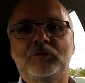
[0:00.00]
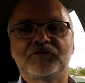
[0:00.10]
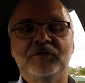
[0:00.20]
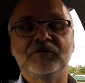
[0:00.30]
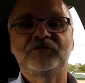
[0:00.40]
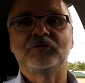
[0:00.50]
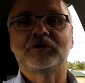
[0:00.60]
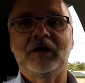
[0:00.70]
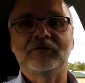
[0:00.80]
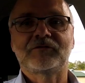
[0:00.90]
was in this
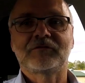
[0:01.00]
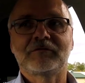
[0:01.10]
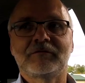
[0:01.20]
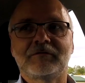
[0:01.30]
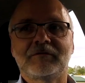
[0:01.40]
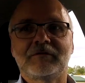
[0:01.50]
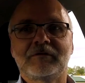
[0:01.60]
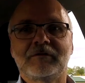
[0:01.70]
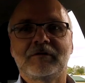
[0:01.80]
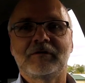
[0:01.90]
suitcase.
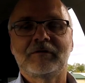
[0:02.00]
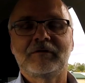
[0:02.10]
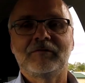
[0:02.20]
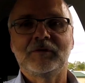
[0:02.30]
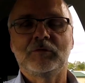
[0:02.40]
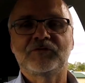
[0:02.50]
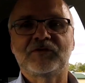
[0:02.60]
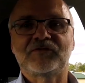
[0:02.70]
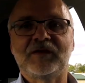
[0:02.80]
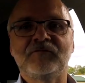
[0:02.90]
There was
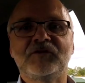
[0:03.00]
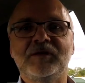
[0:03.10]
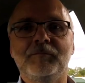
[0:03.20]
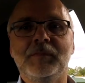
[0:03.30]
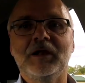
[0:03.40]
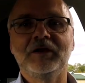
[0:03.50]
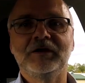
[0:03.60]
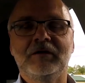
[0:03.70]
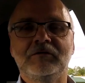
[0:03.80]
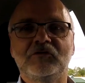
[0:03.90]
a $70
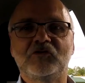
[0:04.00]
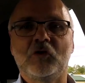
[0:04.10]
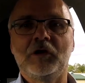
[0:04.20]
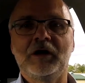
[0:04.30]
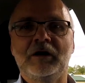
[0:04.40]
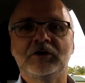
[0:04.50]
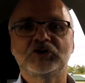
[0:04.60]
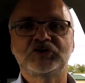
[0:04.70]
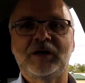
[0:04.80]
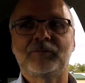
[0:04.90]
million
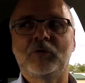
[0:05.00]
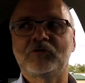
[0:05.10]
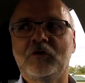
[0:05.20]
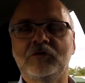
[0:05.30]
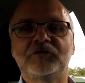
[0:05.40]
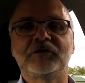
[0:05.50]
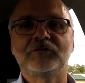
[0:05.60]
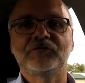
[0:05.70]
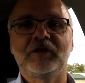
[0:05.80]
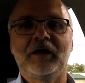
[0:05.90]
jackpot on
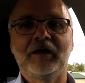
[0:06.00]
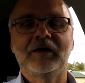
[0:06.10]
Tuesday.